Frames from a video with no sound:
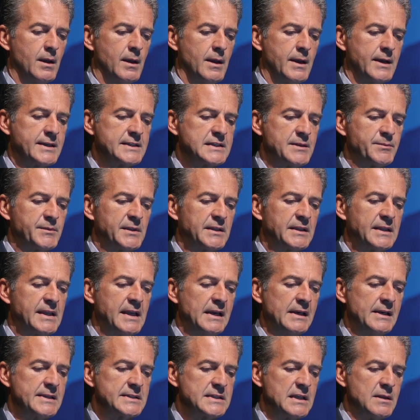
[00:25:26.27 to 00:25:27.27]
except that
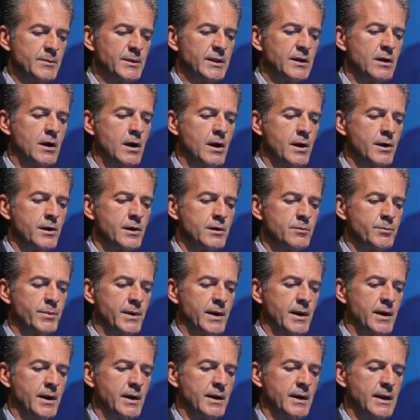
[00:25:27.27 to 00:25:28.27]
KLLN is a little bit higher
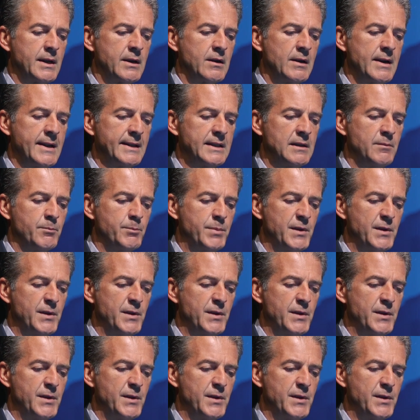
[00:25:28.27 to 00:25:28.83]
by regulating